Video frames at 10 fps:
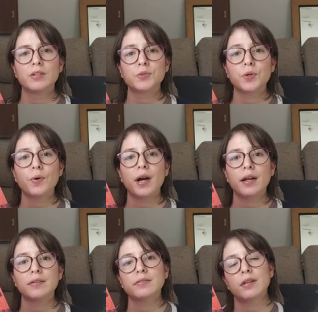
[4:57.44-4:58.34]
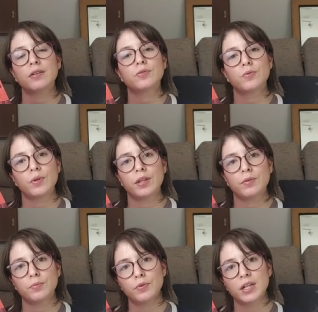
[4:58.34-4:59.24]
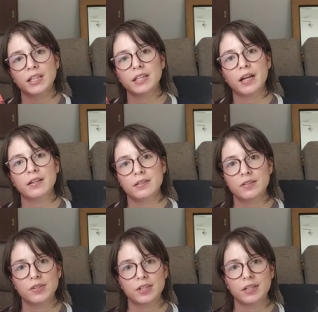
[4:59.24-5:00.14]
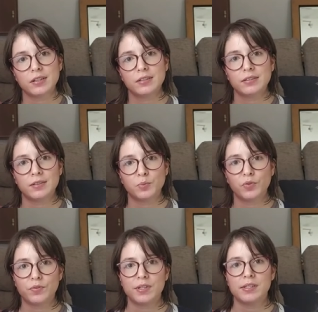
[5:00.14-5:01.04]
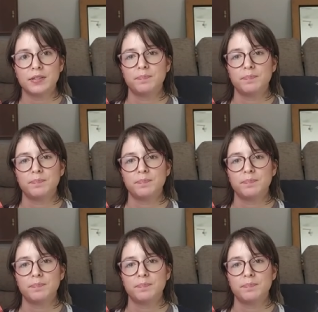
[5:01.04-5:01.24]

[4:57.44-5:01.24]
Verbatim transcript: So I intend to read the book and then see the movies.